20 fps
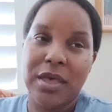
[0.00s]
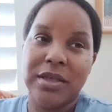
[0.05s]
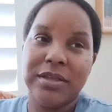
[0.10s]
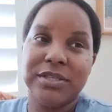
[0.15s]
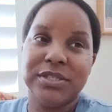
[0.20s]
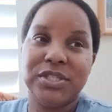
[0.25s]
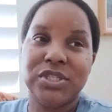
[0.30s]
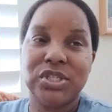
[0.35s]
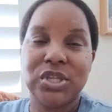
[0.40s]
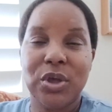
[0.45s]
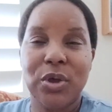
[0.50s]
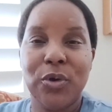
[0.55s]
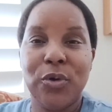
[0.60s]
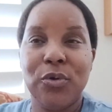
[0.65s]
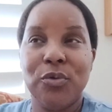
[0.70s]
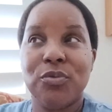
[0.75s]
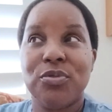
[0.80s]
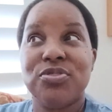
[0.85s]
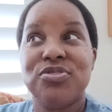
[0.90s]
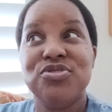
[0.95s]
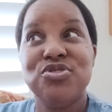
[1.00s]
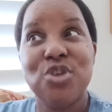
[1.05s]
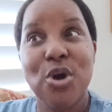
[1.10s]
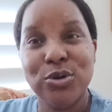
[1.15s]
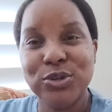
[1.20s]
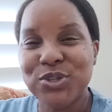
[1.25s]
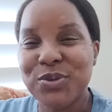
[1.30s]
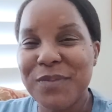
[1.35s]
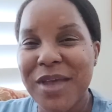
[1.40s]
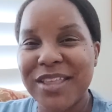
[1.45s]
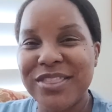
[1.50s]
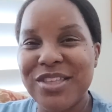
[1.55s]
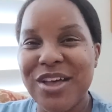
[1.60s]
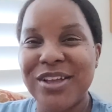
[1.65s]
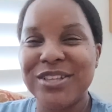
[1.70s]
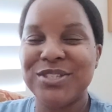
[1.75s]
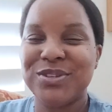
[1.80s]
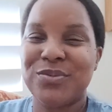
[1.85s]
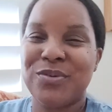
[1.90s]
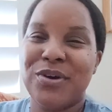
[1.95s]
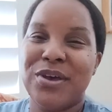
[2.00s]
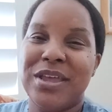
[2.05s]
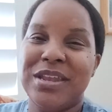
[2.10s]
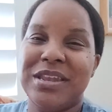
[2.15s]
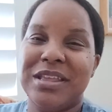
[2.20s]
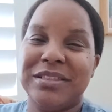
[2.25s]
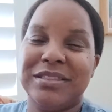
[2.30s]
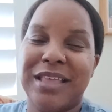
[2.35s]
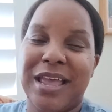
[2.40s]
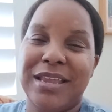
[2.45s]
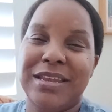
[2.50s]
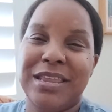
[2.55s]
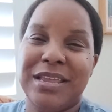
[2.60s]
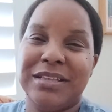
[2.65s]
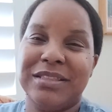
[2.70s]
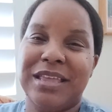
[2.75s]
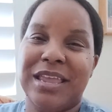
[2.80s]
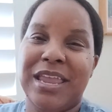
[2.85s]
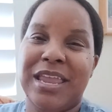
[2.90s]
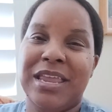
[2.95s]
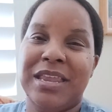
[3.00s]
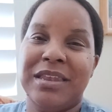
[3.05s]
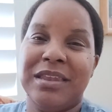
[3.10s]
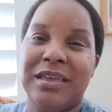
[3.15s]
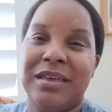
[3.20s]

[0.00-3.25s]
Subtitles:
So those are my thoughts on Lightning Lane.